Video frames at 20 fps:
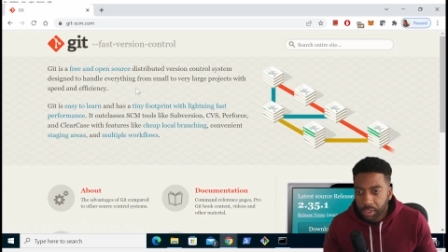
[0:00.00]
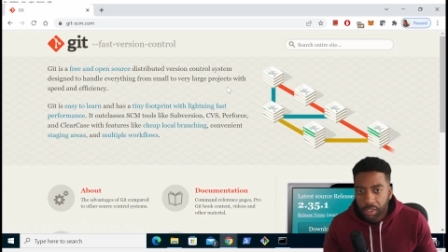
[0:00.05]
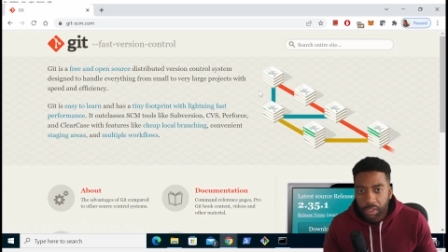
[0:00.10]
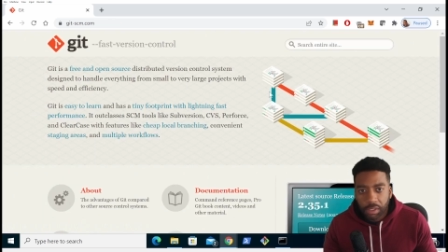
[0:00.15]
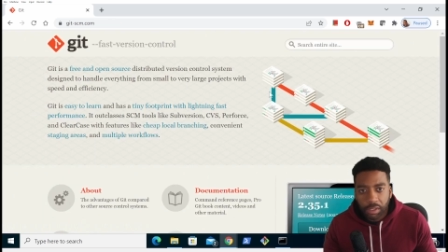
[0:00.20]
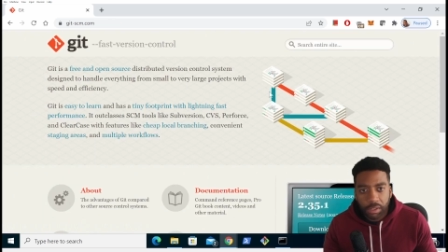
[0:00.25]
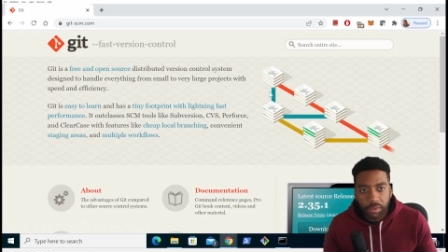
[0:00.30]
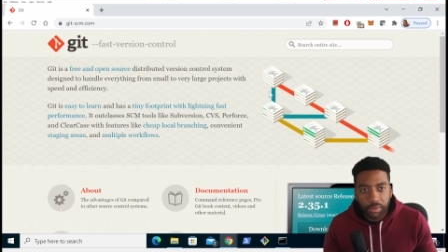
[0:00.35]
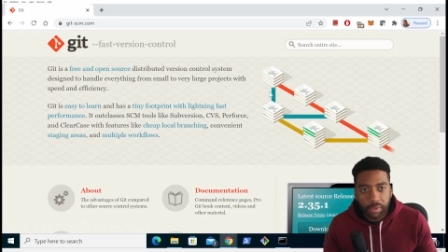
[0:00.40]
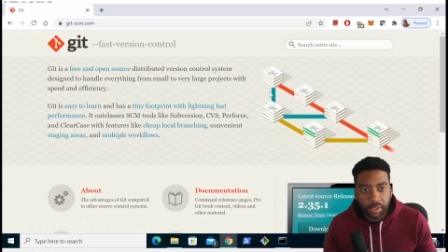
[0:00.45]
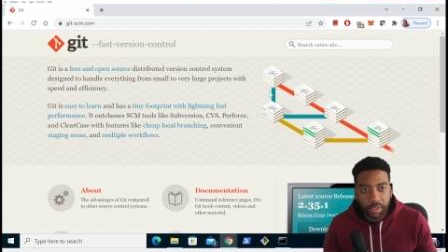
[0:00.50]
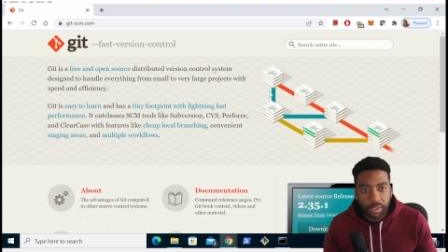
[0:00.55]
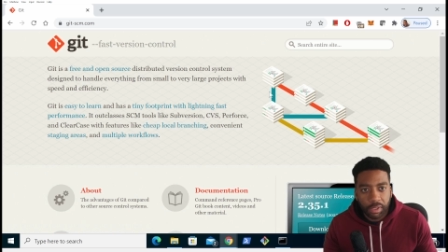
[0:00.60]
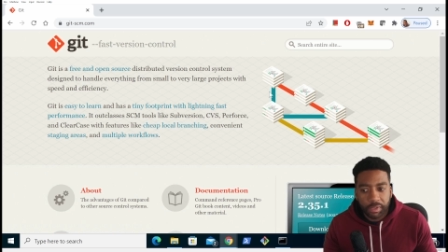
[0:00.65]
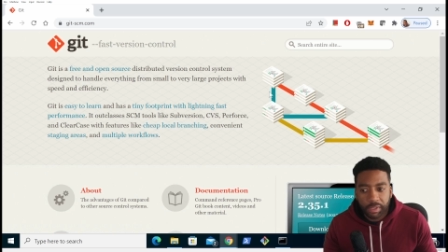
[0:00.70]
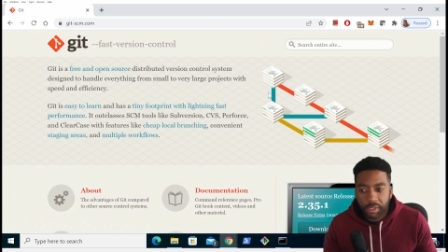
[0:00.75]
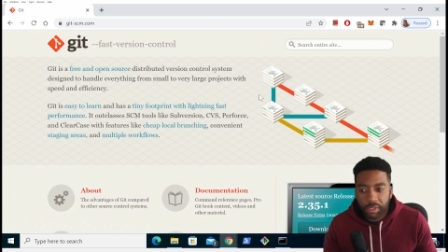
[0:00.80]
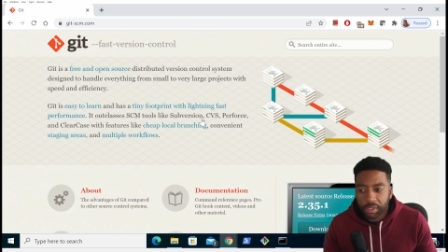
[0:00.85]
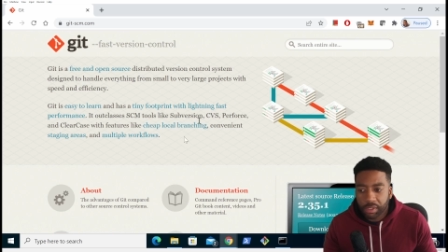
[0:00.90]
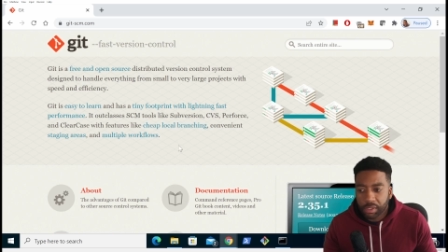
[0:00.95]
You want to go
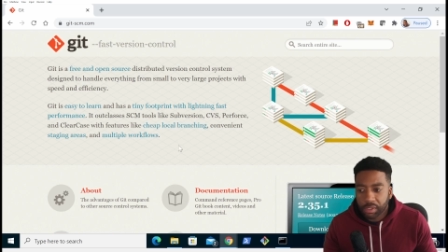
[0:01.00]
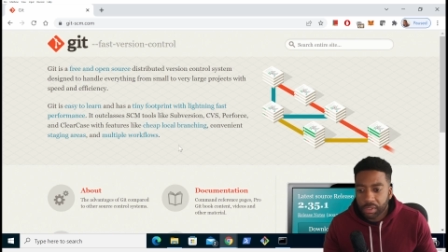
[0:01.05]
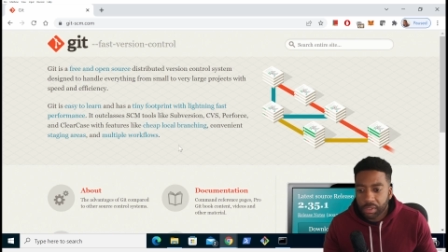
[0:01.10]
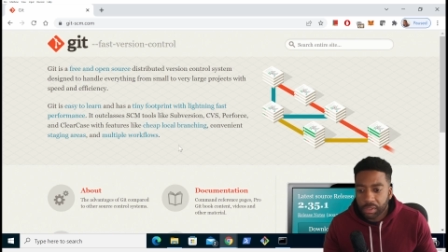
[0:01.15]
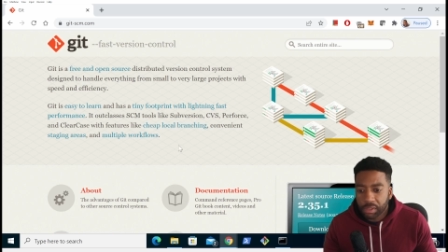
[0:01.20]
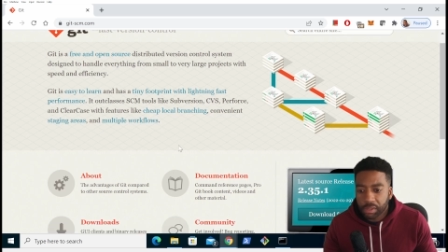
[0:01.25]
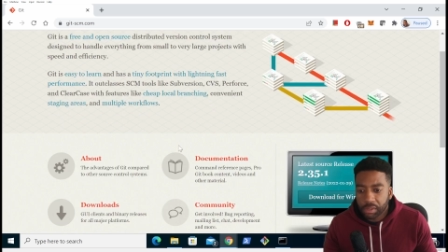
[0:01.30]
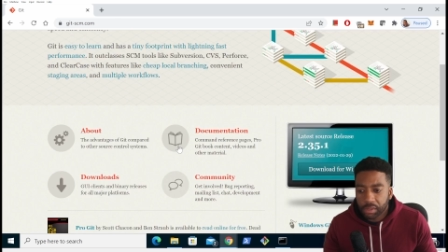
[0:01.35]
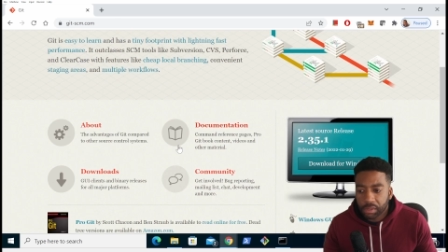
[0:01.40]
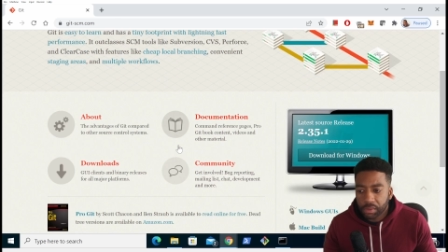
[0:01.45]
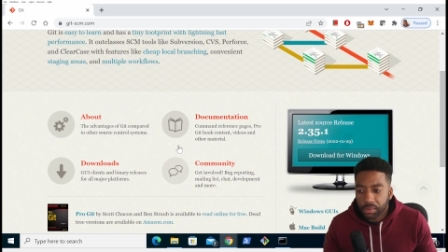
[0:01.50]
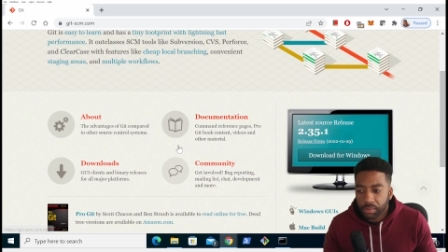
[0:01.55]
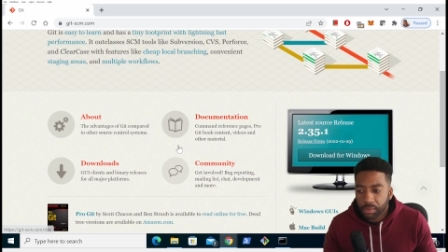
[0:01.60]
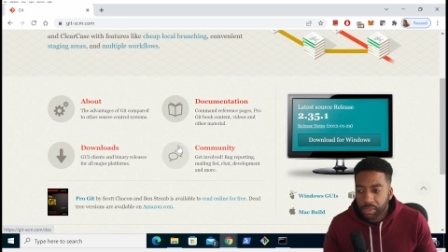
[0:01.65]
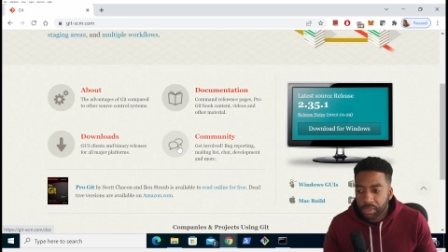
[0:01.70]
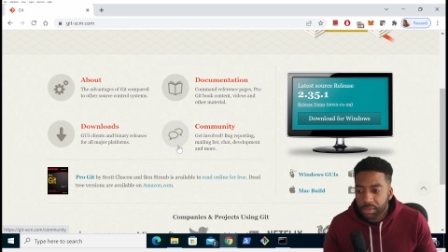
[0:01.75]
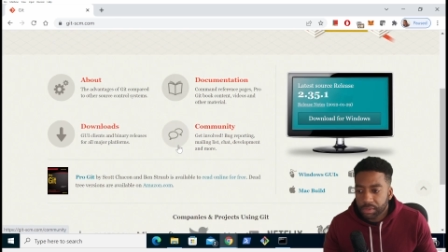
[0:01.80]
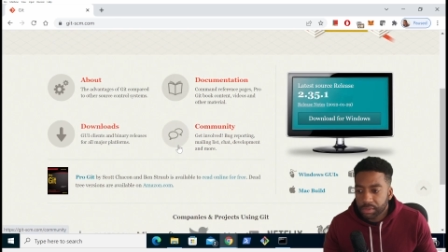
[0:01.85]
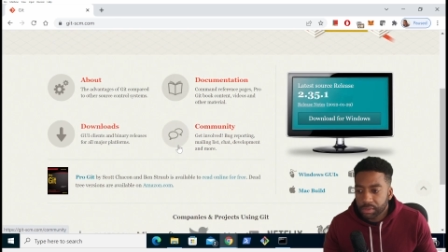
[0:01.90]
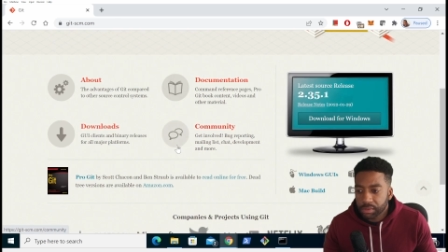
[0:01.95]
here, you
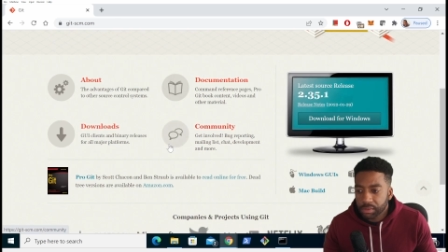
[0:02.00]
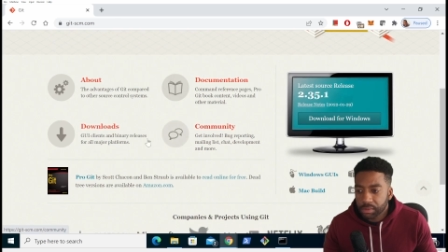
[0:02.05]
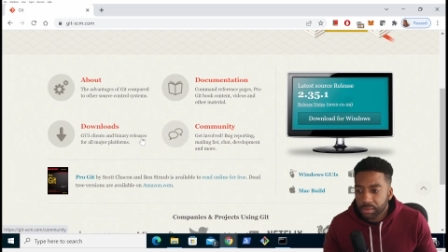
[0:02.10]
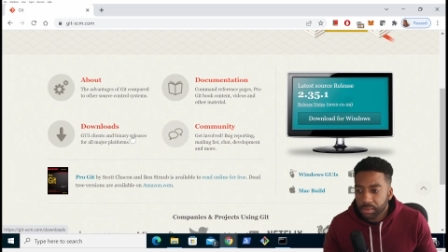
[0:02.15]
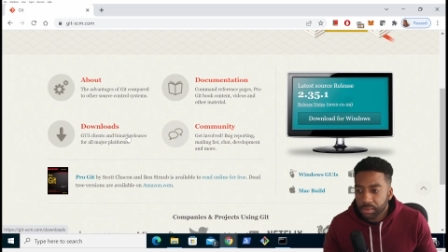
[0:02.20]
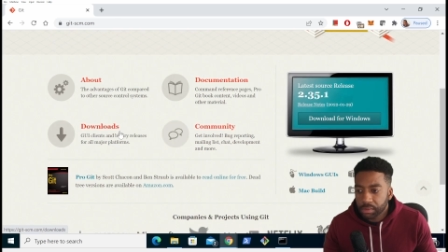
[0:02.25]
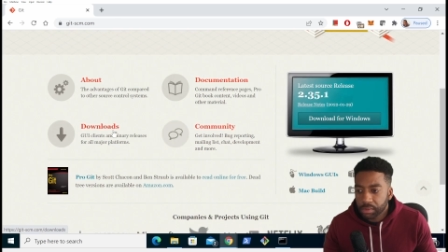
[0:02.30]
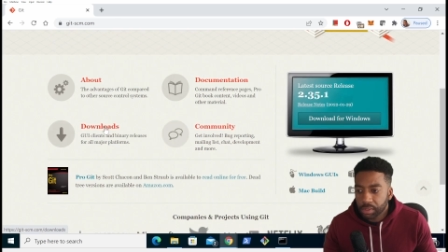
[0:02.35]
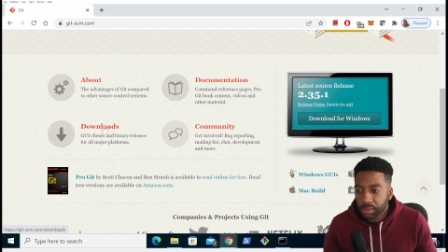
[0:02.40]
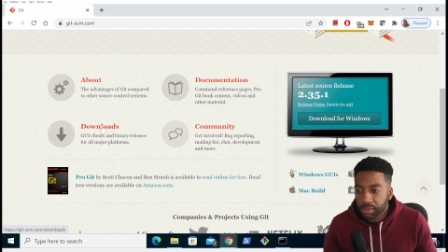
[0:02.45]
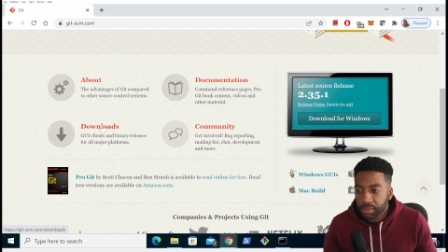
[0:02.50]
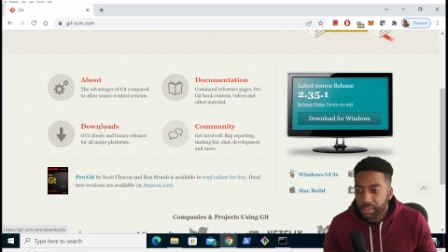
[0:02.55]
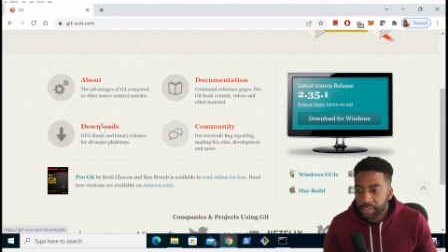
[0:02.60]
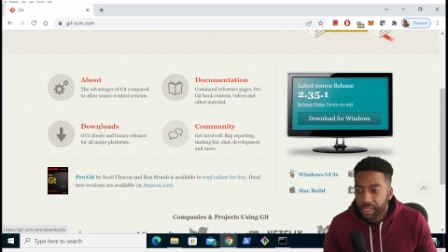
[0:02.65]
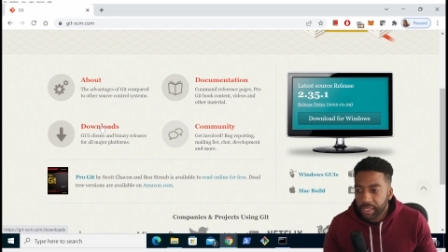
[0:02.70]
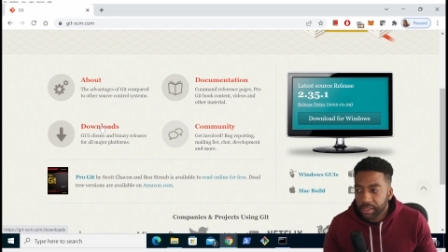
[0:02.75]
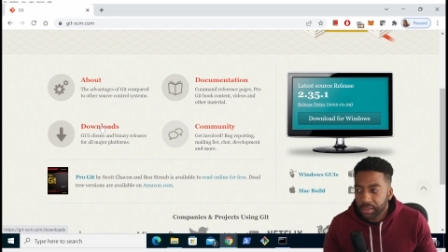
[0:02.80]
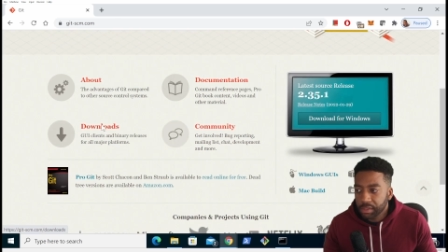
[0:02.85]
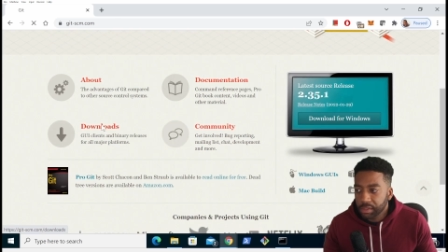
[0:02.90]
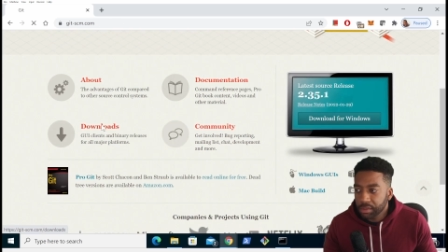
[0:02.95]
want to go to
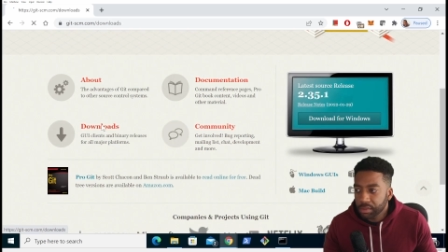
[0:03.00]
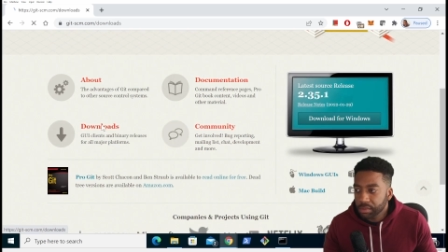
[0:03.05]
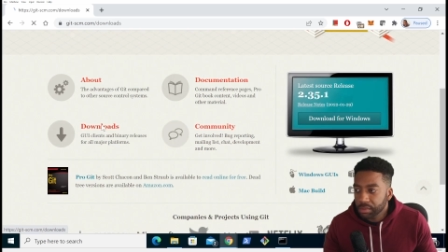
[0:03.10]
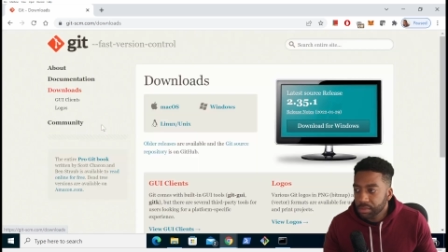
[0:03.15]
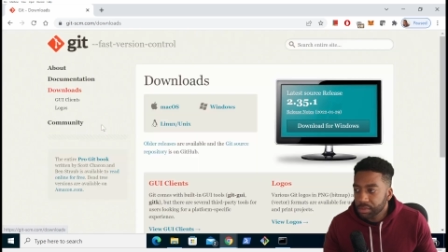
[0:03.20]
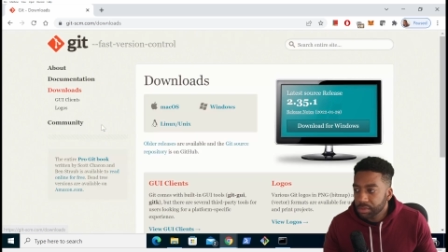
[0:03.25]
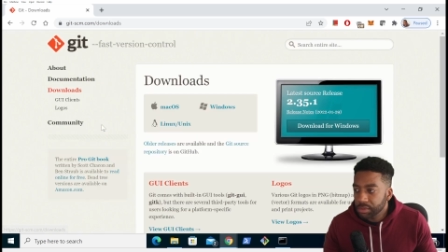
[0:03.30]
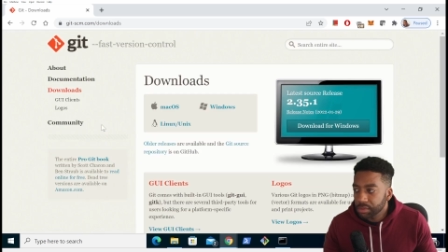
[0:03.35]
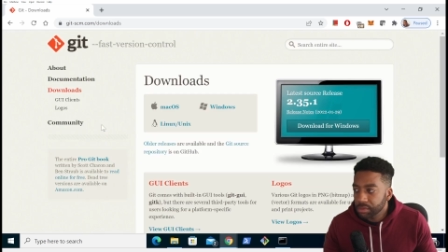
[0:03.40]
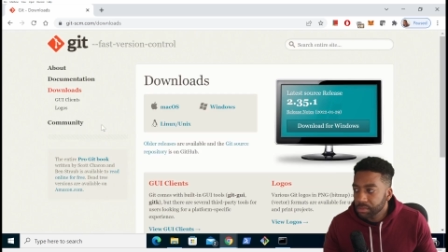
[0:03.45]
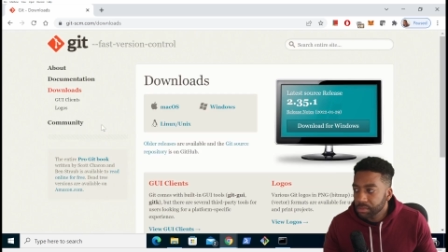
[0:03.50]
downloads,